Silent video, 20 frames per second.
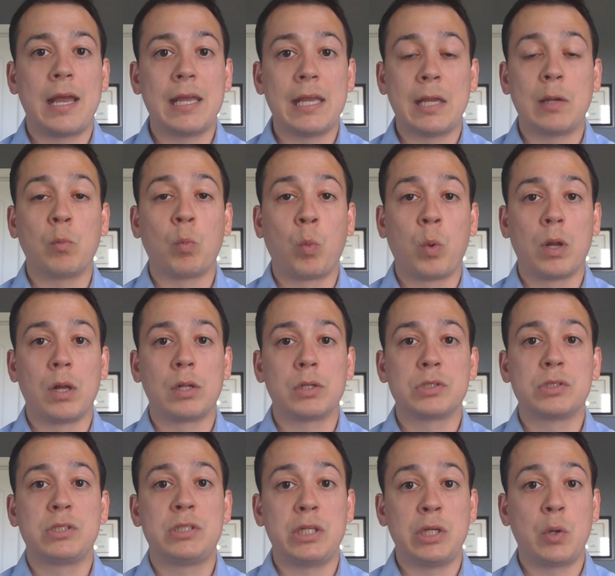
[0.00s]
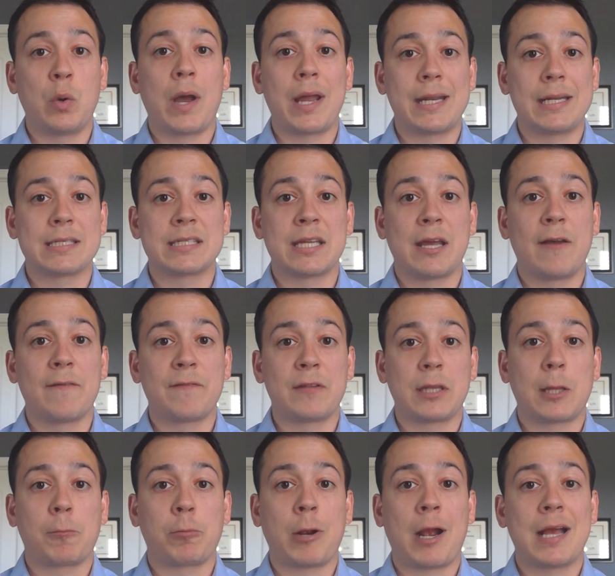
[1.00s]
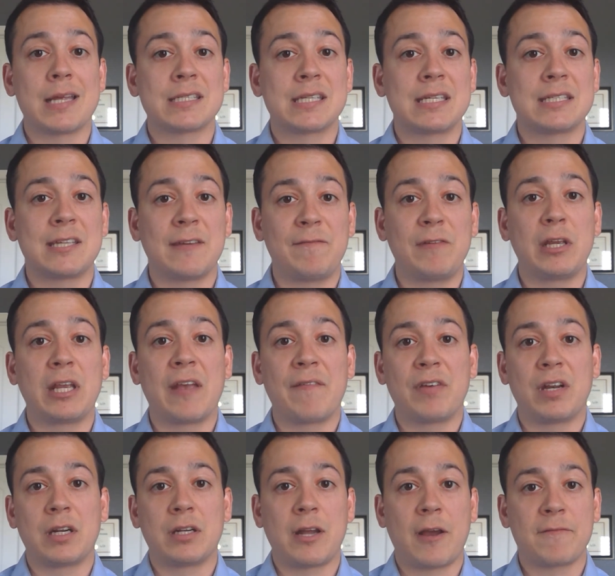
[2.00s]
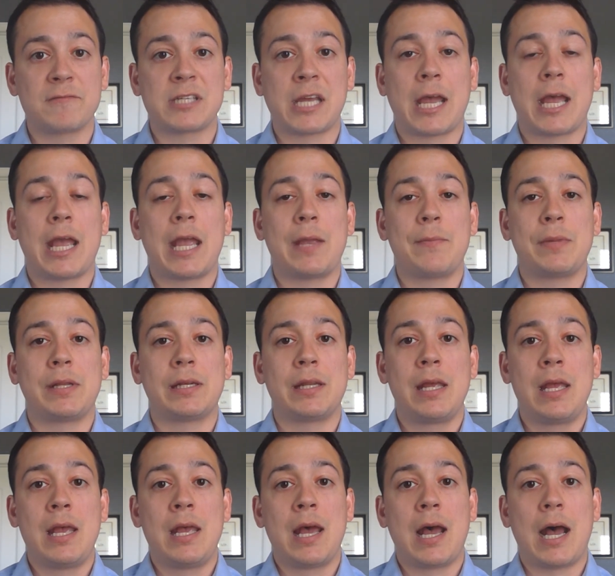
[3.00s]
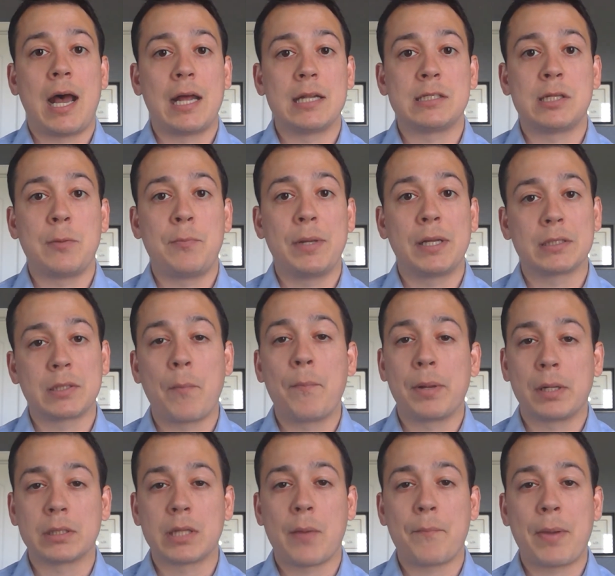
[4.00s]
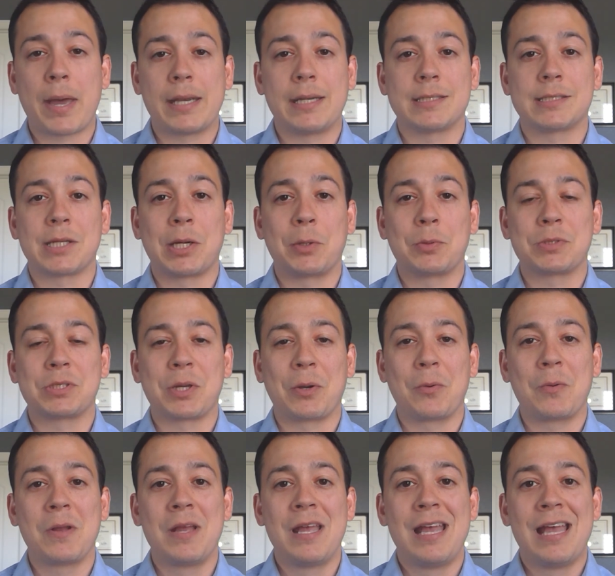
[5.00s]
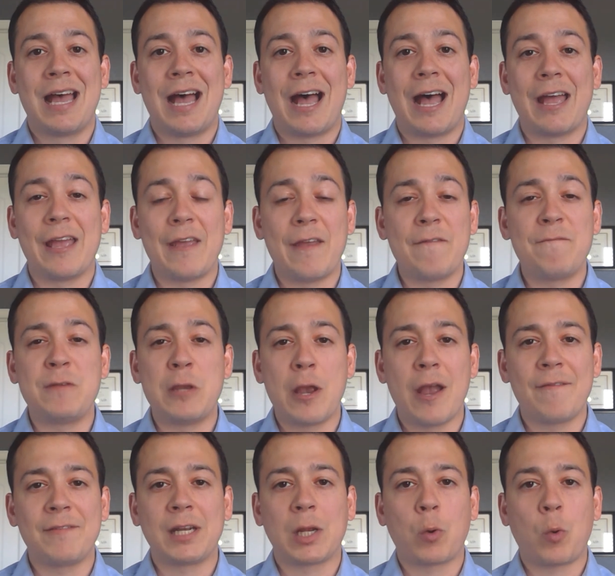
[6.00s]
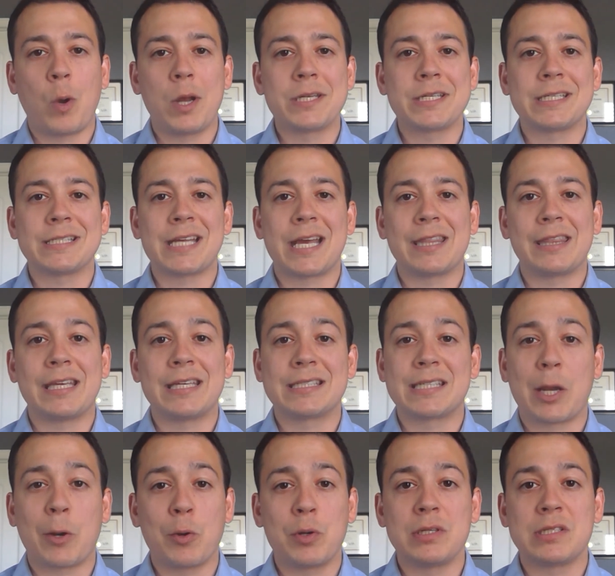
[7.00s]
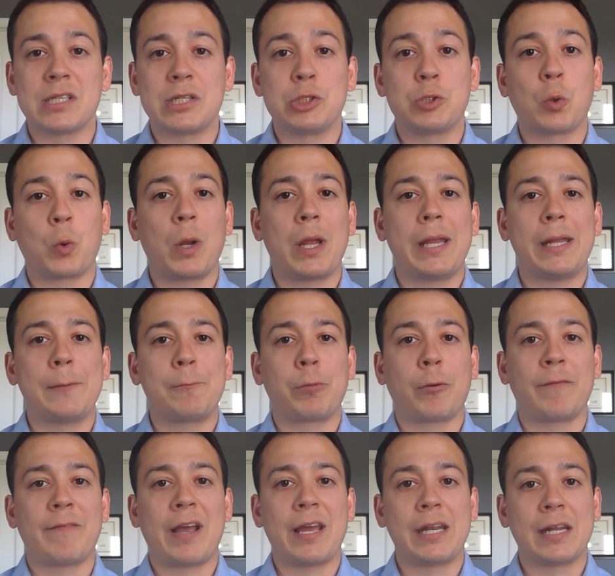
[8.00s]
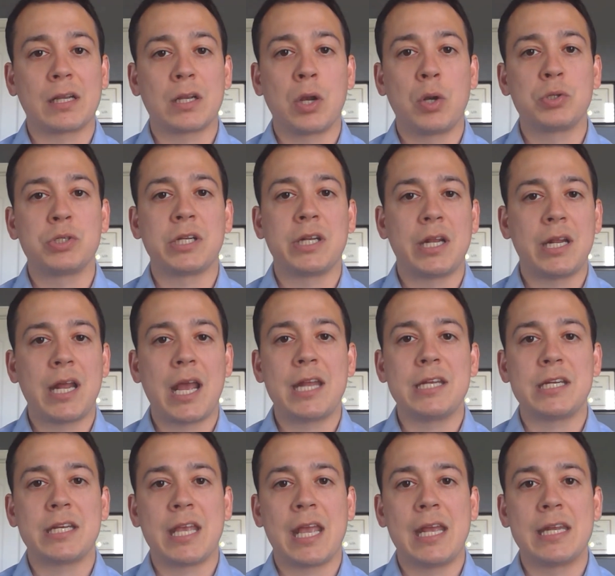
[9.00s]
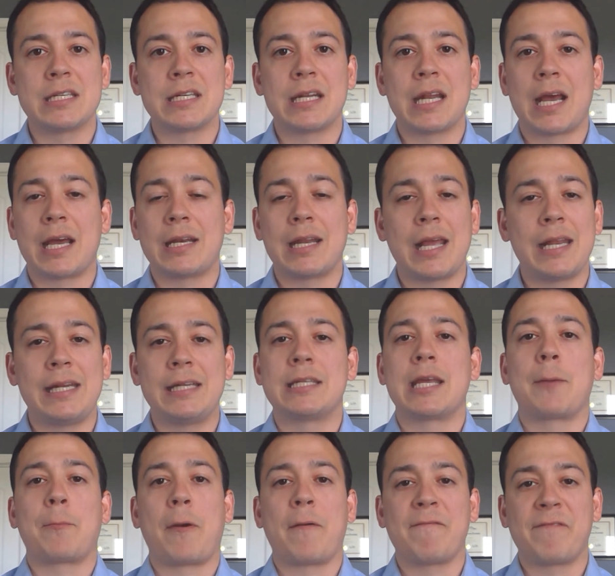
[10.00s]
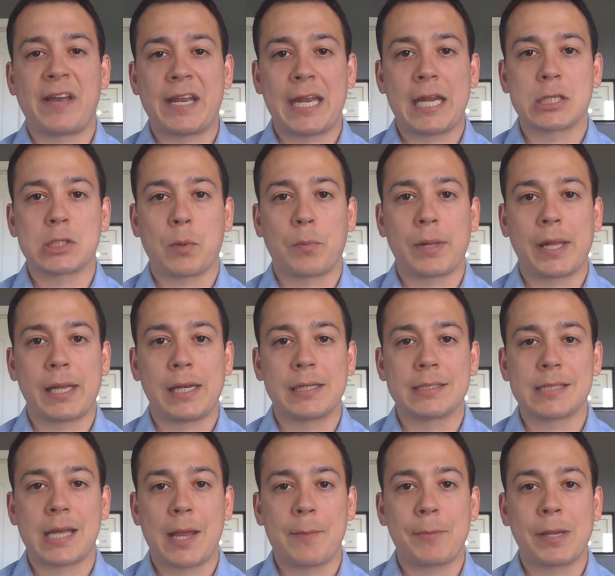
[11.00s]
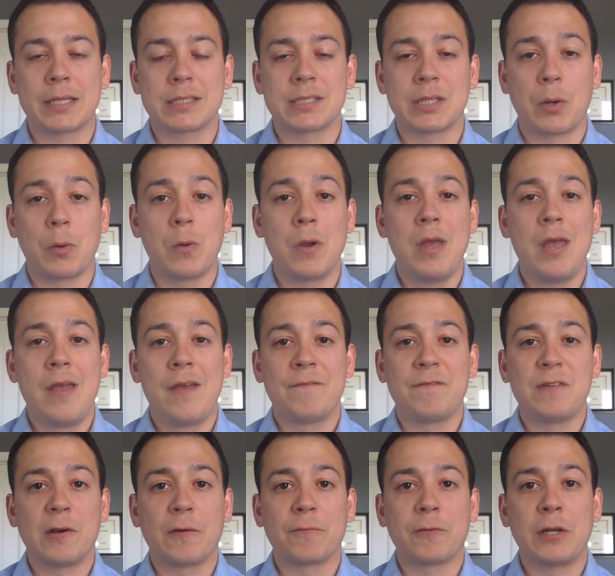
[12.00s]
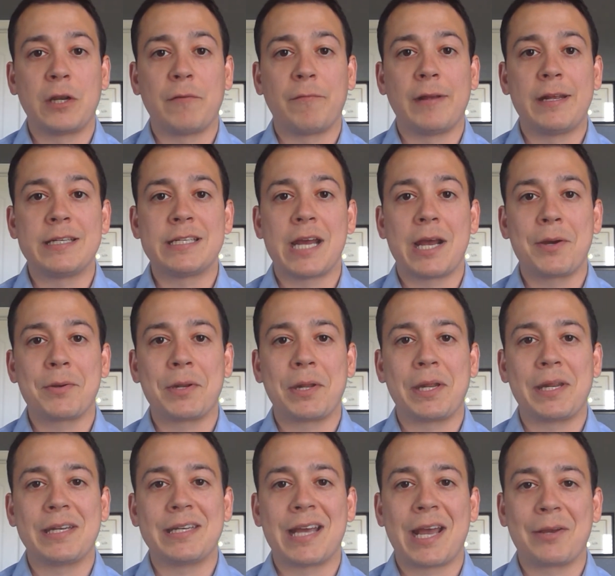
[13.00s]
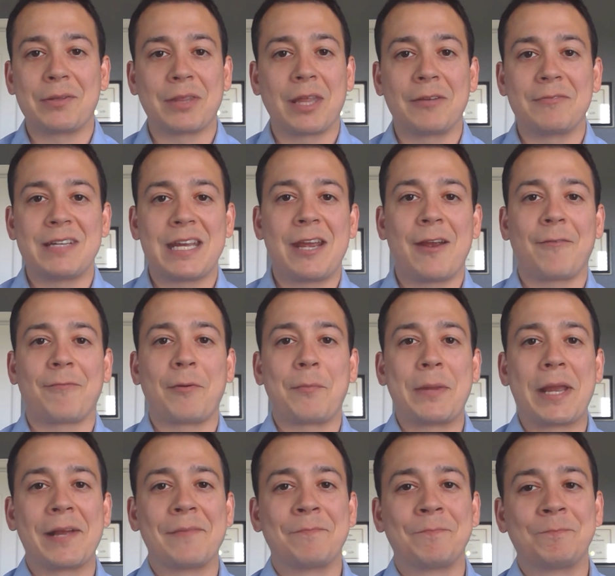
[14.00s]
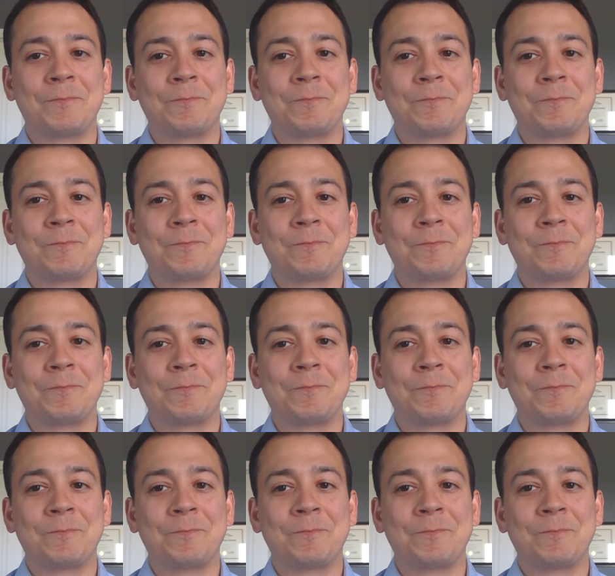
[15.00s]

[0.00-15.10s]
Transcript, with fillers: it will do on itself in the process if you give it enough time and to be able to build up on its own. So if you have any questions on this, I always enjoy providing coaching and education on any type of financial planning topic. So feel free to reach out and I'd love to hear from you.